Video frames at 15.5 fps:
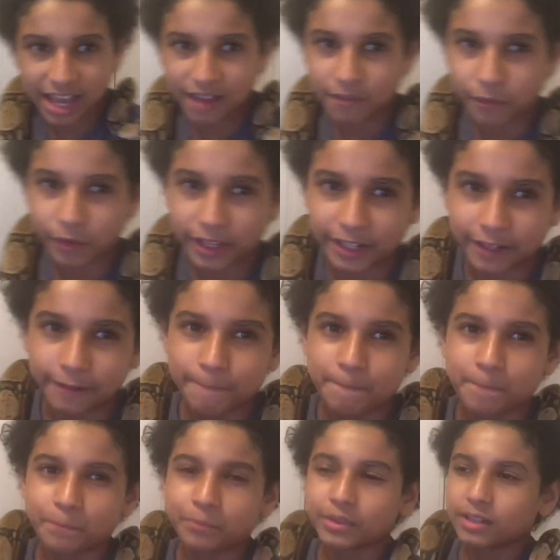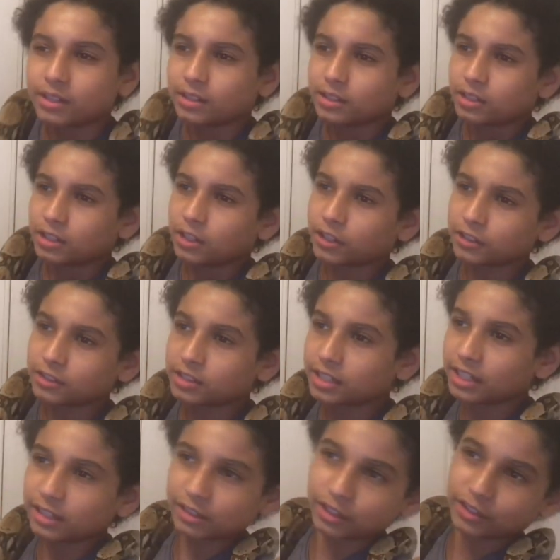have like, her
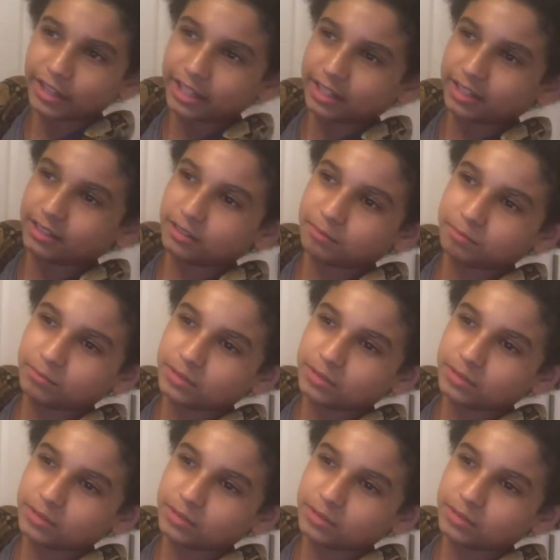teeth are like